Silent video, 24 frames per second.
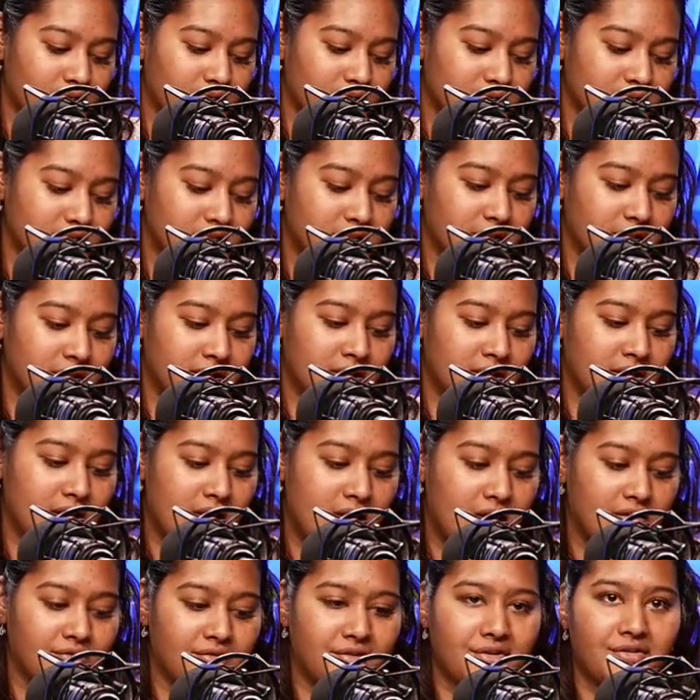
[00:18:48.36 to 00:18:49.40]
didn't
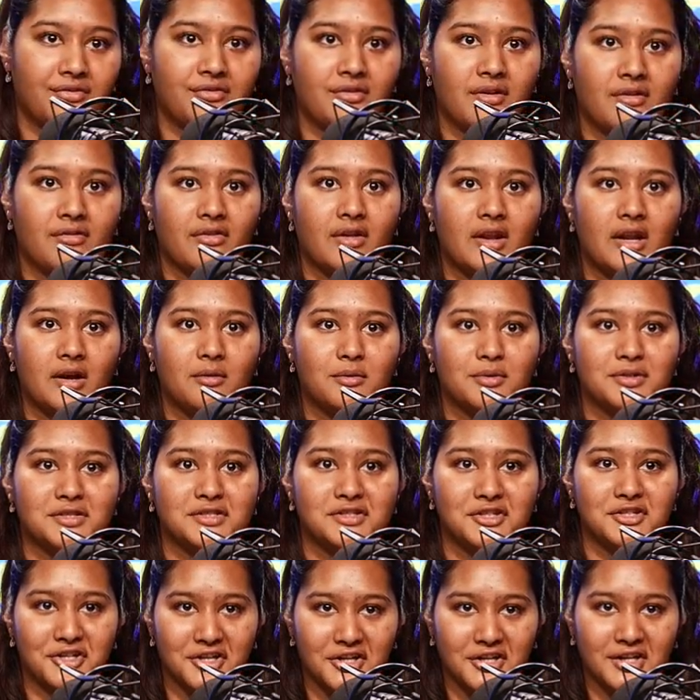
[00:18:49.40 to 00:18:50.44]
ever think that I was
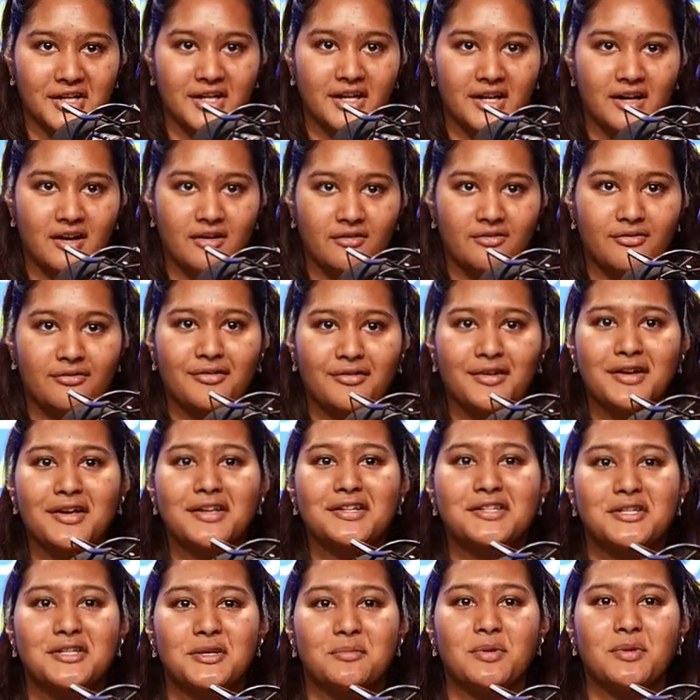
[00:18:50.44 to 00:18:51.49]
good enough
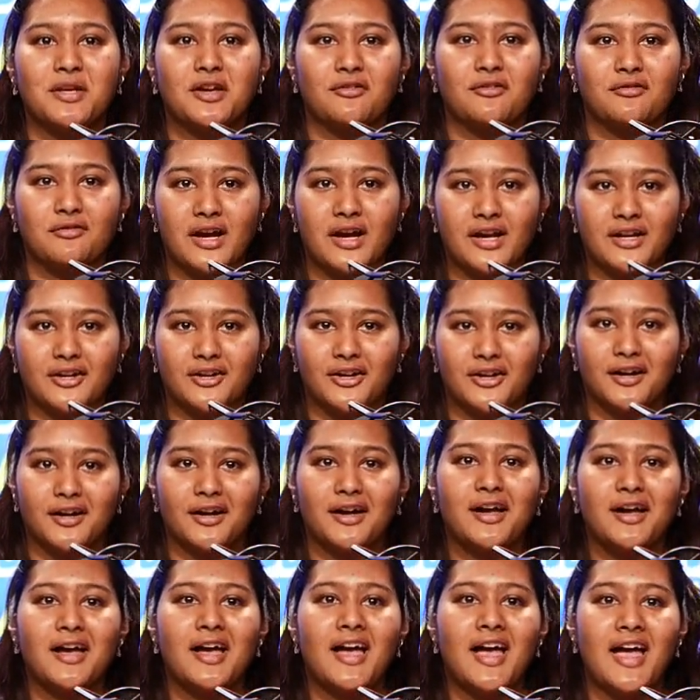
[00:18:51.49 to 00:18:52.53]
to be a writer.
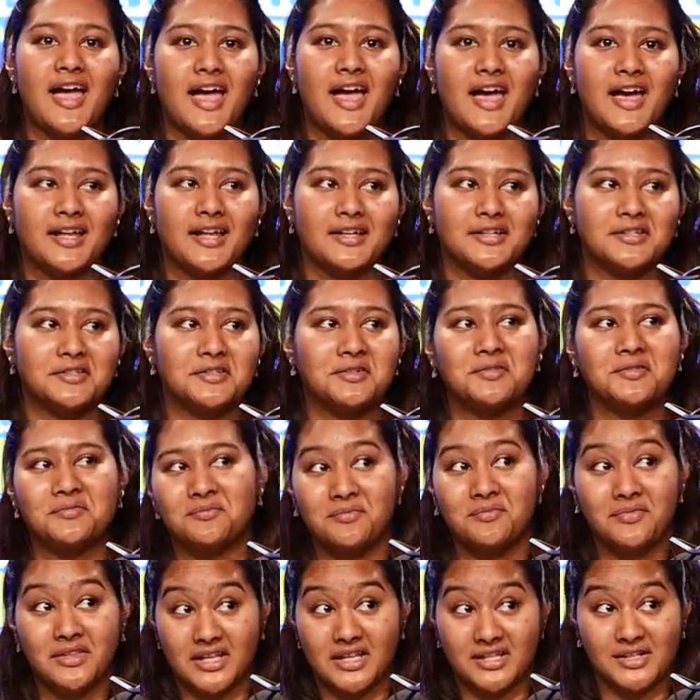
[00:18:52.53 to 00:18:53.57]
And
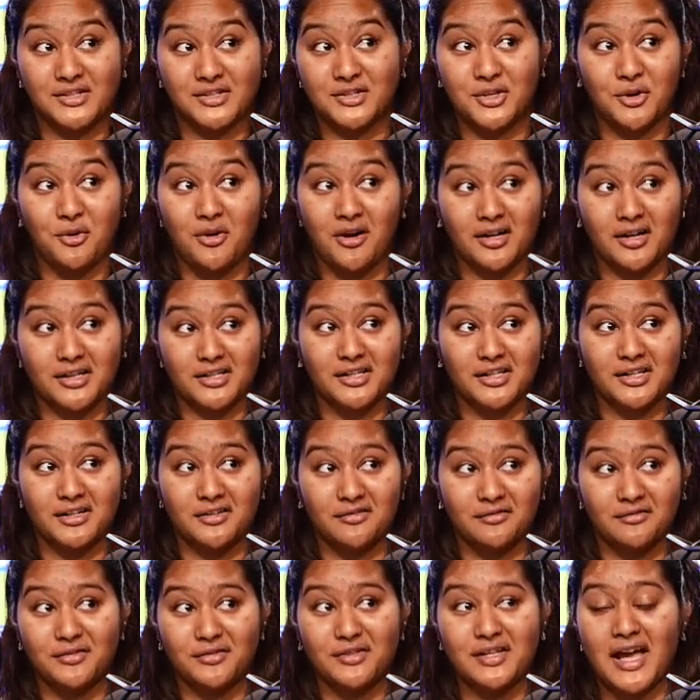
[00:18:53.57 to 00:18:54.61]
that's so hard to
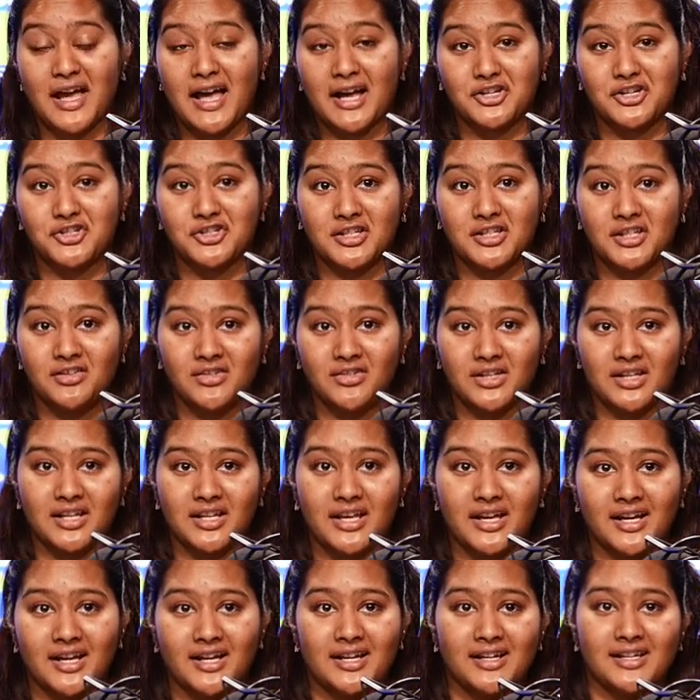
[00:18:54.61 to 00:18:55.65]
actually even,
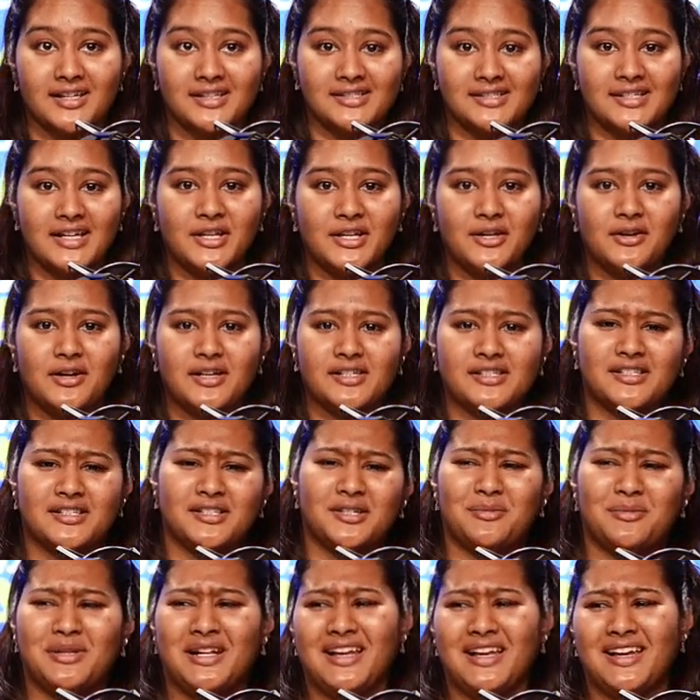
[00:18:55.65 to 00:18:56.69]
like, say to you guys, because you
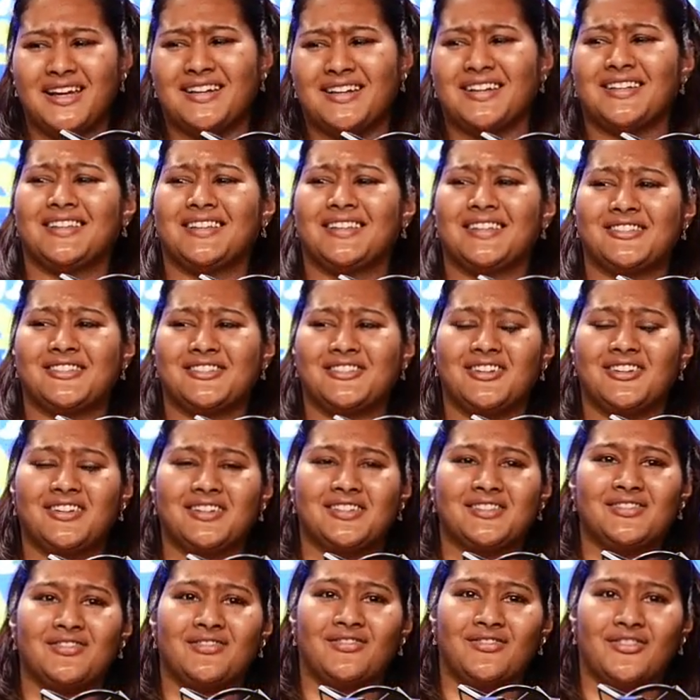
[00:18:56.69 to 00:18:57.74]
were like, this girl's
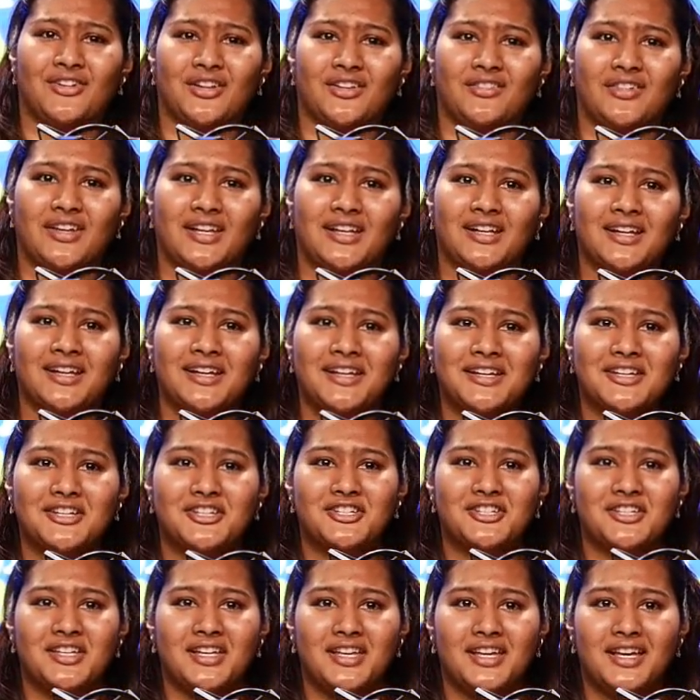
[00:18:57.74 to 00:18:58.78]
full of it.
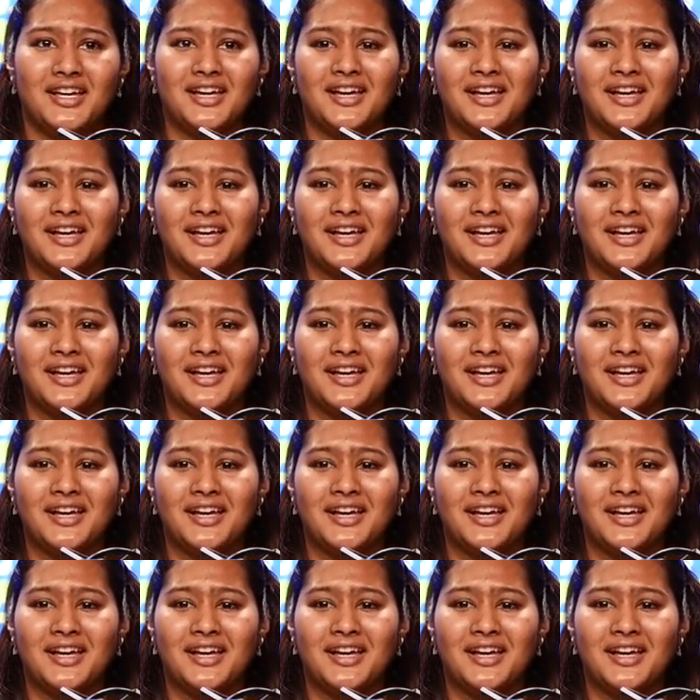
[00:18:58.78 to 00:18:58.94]
She